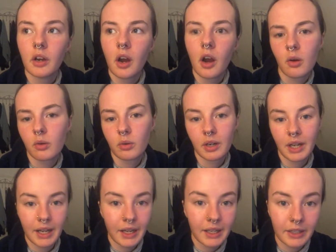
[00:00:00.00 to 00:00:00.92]
oh,
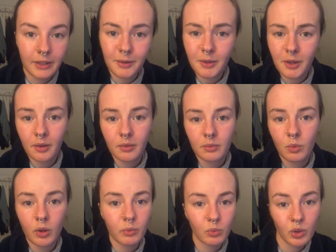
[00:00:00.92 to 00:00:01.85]
clearly you don't
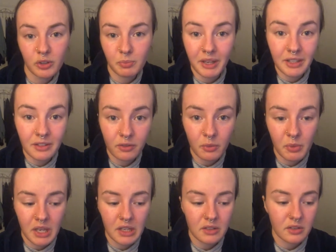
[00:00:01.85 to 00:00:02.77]
want what's best for
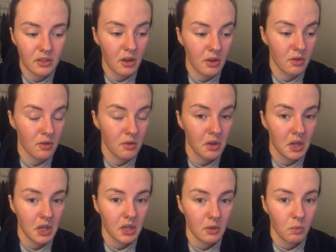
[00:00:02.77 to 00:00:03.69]
me, so
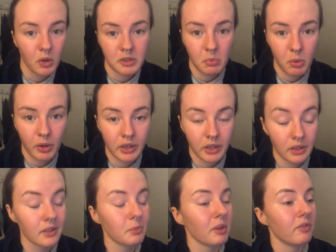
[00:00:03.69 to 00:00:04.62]
what's the point in
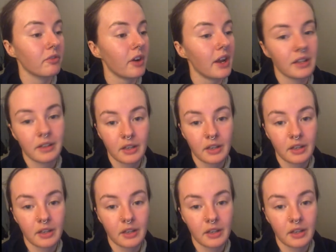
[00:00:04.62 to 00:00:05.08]
us being friends?